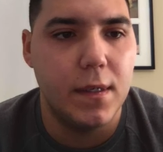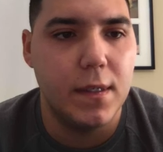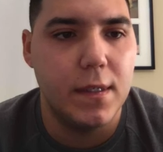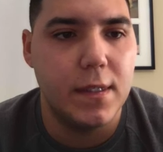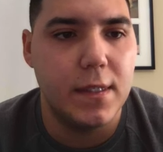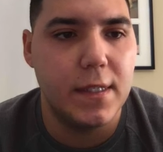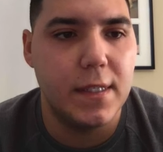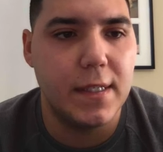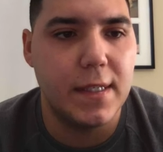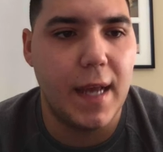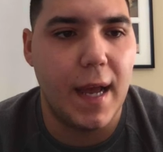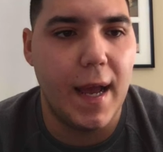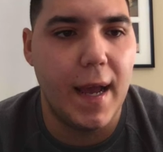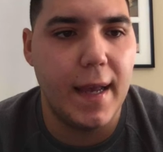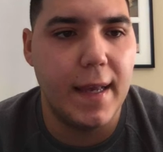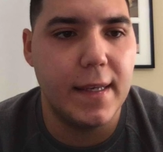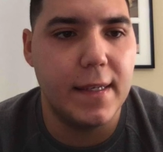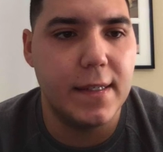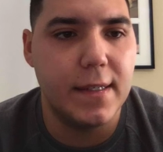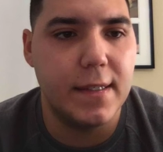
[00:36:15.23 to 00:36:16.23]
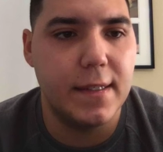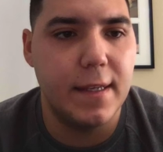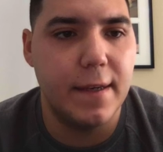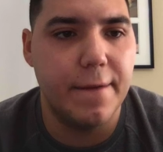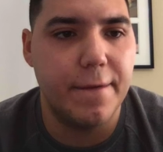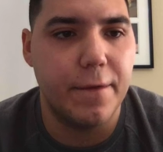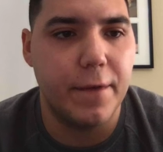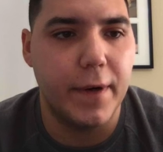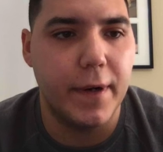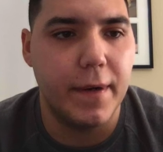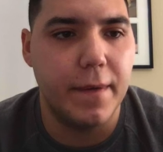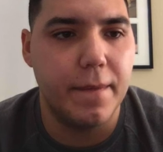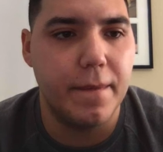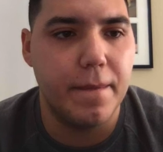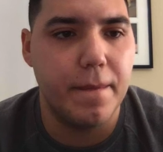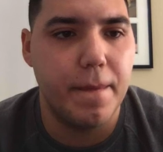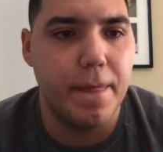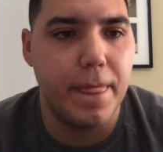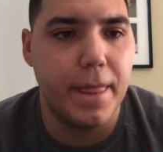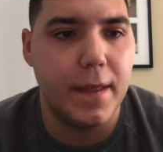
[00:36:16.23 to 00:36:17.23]
size different.
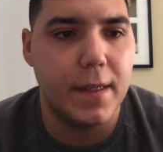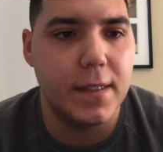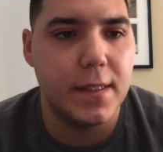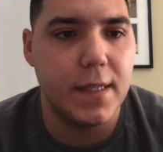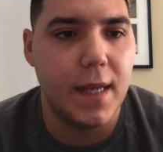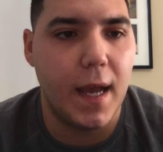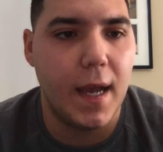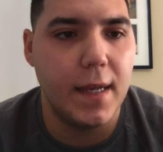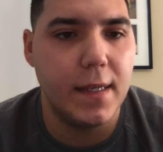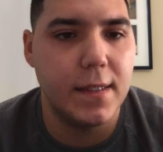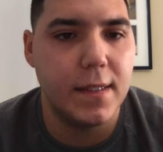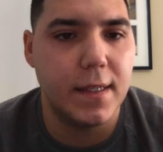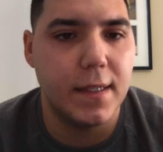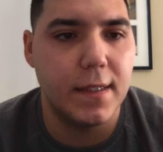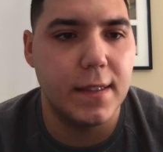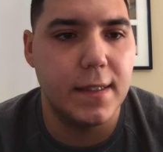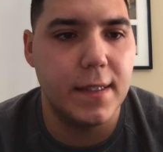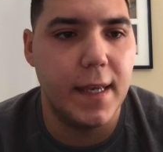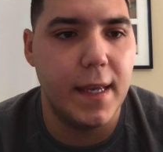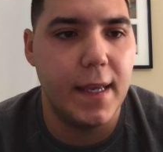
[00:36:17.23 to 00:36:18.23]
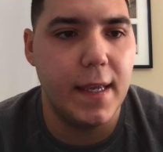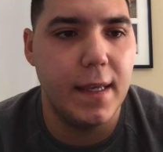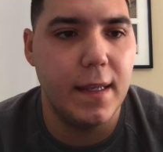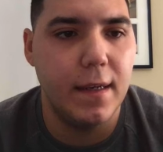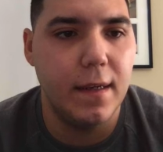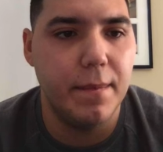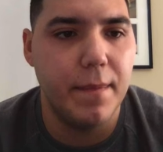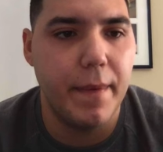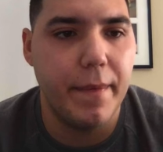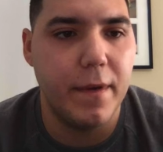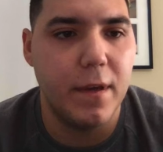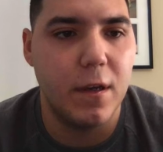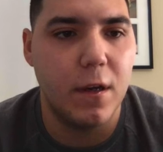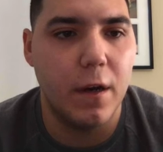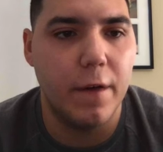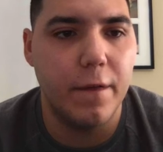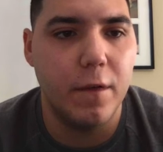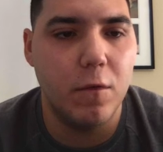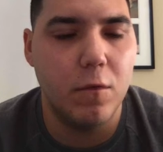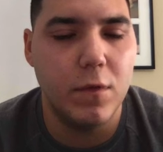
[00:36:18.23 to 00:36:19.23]
Size contain, maybe
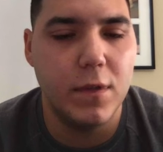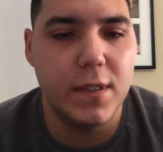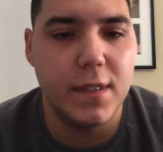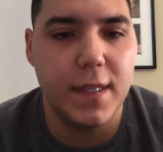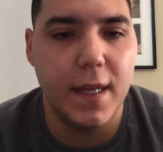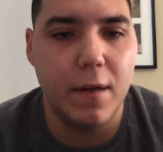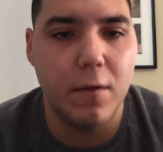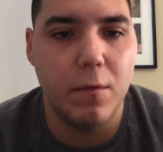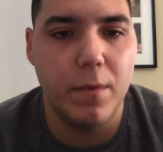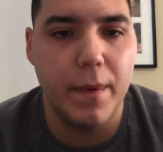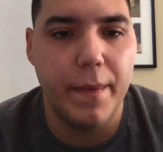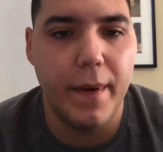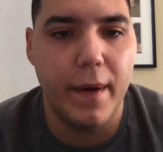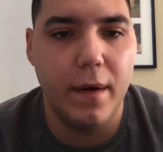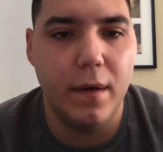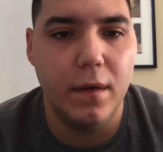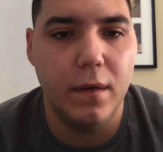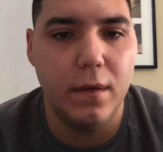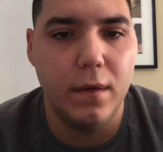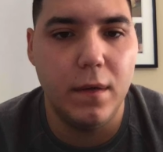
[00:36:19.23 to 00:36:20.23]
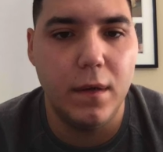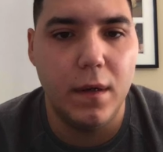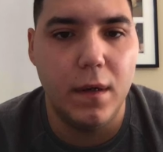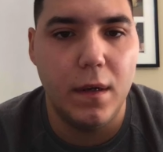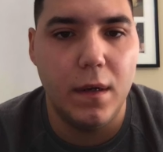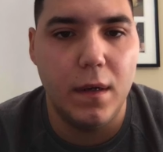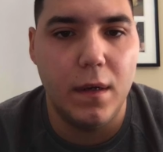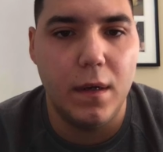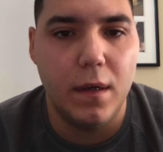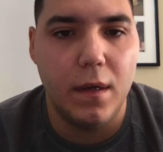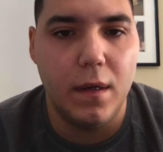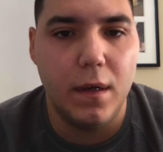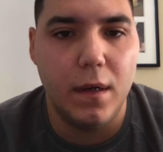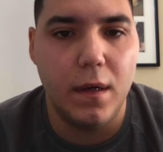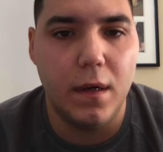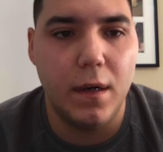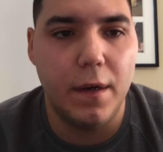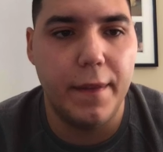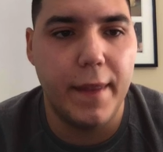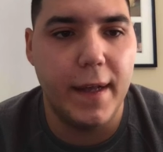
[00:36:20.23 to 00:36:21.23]
cover instead would be better.
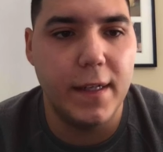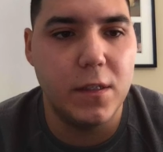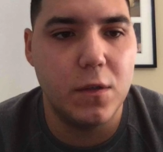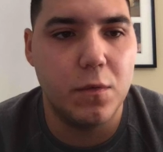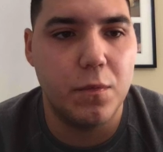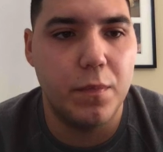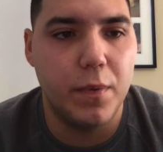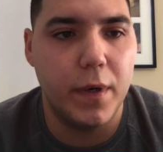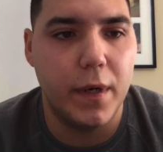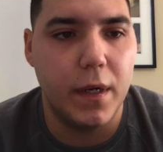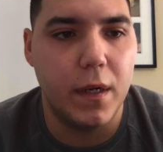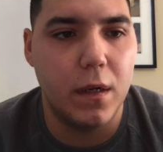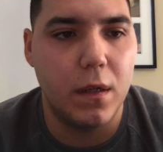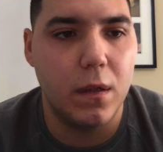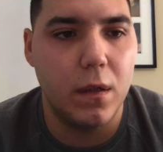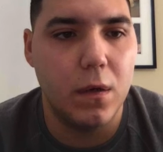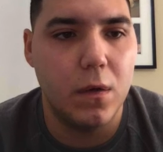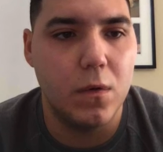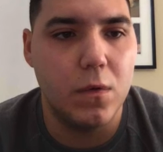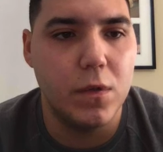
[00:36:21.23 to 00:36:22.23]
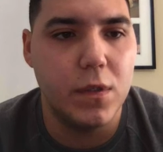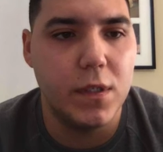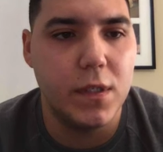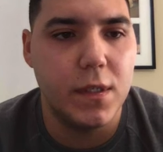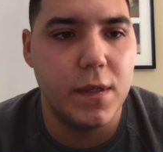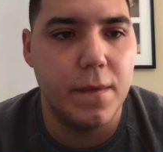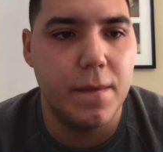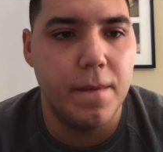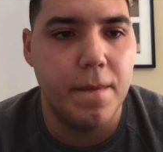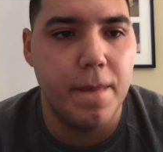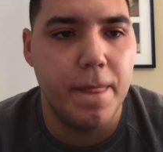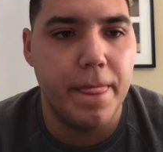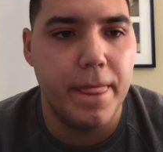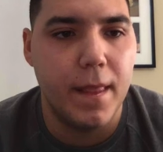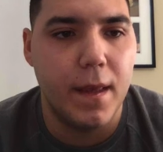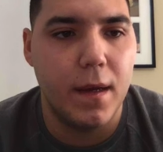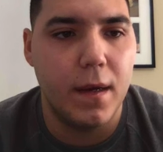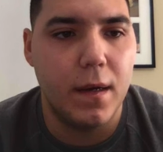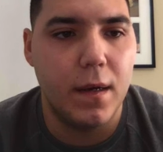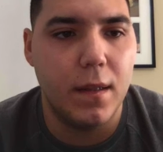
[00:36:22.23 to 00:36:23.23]
That's pretty close.
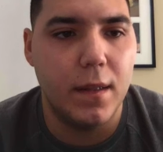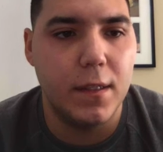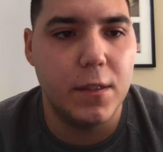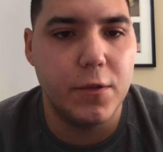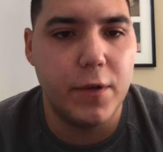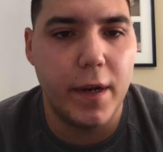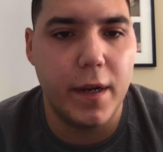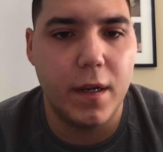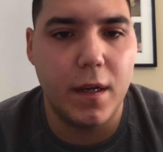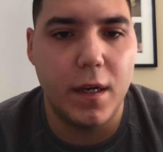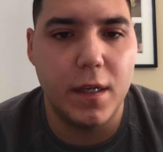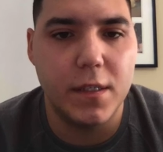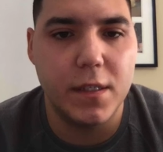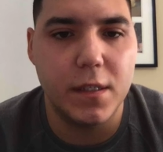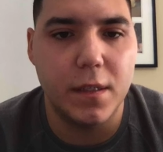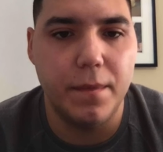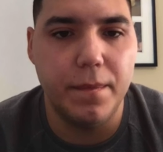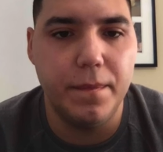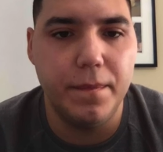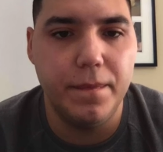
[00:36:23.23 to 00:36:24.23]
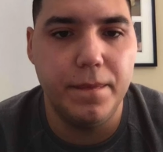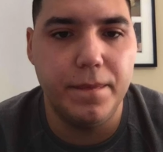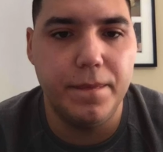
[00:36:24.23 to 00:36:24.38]
Let's try custom.